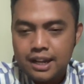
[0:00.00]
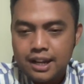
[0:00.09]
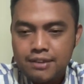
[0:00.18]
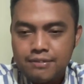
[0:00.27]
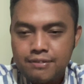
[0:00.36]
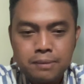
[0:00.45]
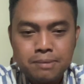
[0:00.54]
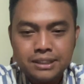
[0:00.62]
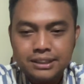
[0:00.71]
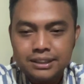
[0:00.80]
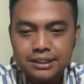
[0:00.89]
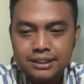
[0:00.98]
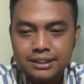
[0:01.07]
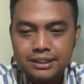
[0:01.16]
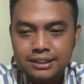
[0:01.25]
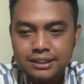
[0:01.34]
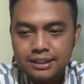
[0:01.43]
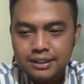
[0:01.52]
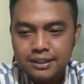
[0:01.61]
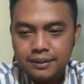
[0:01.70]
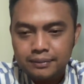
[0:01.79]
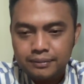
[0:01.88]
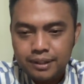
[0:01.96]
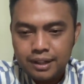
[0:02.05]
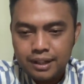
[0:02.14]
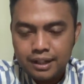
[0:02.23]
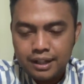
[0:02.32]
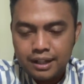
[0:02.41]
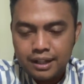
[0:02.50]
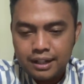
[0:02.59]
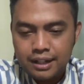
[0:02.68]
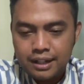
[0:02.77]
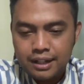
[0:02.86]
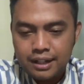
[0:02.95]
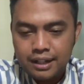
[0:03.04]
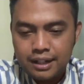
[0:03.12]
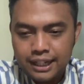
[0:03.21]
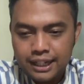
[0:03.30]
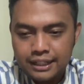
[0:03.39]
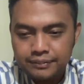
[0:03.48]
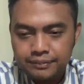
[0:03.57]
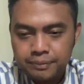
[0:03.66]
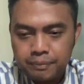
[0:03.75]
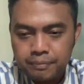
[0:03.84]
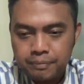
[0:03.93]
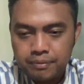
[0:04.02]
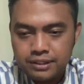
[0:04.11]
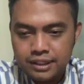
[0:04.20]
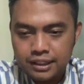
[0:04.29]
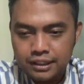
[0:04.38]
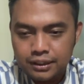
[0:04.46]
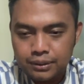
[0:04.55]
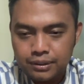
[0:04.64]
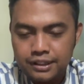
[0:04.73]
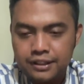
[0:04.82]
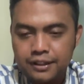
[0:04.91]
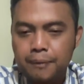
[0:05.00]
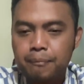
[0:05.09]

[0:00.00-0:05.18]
If you imagine this is an equation like that, just directly go here.